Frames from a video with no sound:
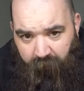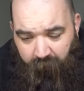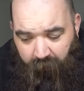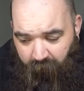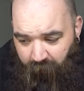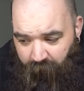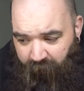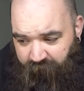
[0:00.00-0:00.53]

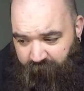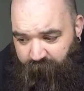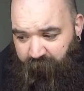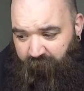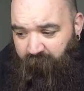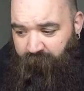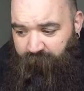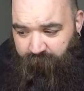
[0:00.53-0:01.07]
Um, has a
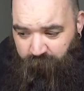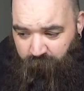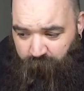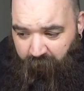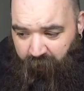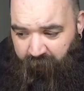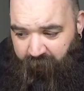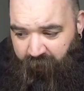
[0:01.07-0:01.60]
big hood scoop
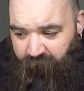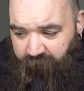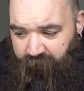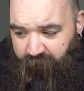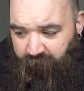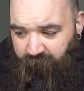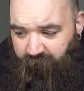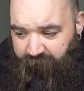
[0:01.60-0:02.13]
on it,
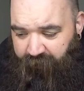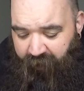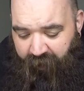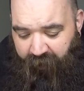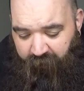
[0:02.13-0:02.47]
everything like that.